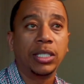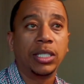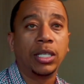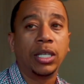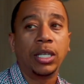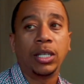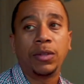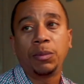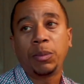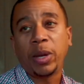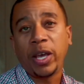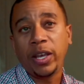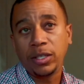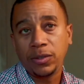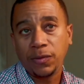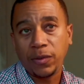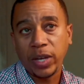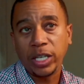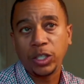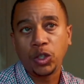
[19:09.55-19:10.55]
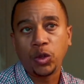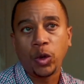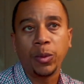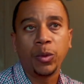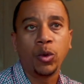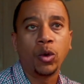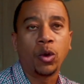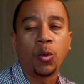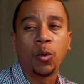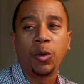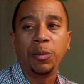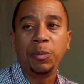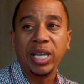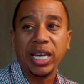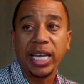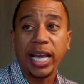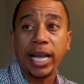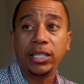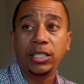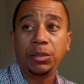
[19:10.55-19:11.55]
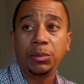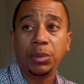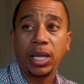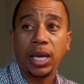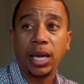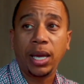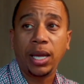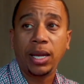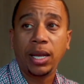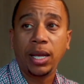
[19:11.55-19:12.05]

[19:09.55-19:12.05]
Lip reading: And then phase 3, we're doing a remediation plan.